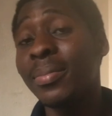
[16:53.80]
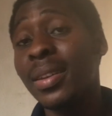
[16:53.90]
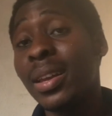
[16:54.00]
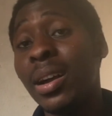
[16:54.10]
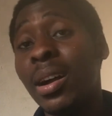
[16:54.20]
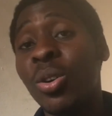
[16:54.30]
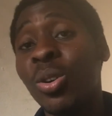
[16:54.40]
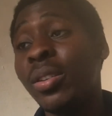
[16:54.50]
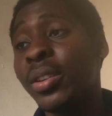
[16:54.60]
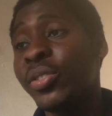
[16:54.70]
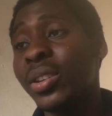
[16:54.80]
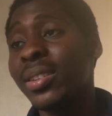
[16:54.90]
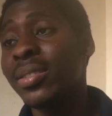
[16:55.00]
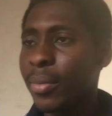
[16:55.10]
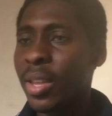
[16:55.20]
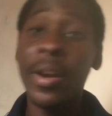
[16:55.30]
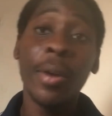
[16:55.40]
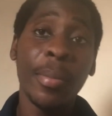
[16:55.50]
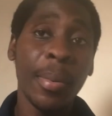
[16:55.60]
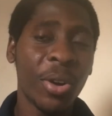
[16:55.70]
alcoholic drinks. If I
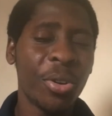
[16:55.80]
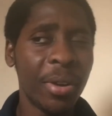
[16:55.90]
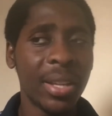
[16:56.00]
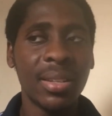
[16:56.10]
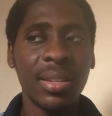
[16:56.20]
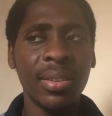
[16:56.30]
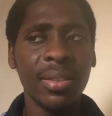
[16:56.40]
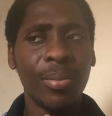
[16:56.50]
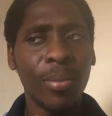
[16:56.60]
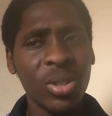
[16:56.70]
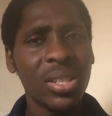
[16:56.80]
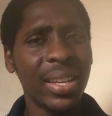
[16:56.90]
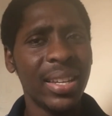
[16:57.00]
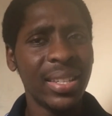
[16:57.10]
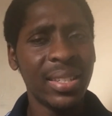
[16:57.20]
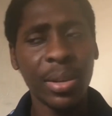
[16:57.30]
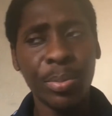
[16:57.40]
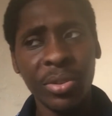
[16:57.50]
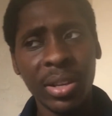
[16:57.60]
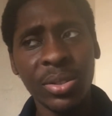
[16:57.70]
remember correctly, Malta Guinness is a
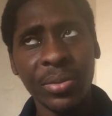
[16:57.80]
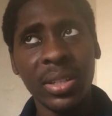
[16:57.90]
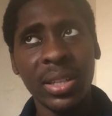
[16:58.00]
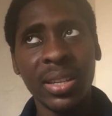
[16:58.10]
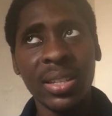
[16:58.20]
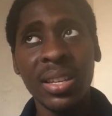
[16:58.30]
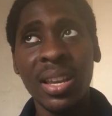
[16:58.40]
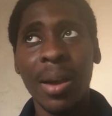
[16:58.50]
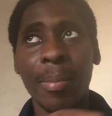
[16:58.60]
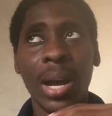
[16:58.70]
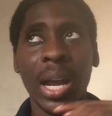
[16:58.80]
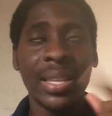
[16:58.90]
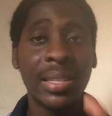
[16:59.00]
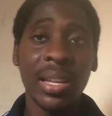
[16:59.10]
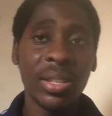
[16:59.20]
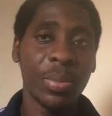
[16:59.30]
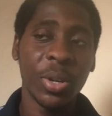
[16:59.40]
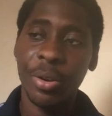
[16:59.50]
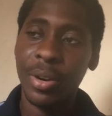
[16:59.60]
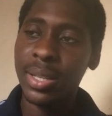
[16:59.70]
product of theirs, but I stand to be
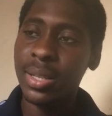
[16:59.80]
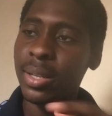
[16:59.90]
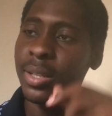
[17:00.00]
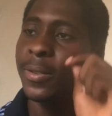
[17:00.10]
corrected.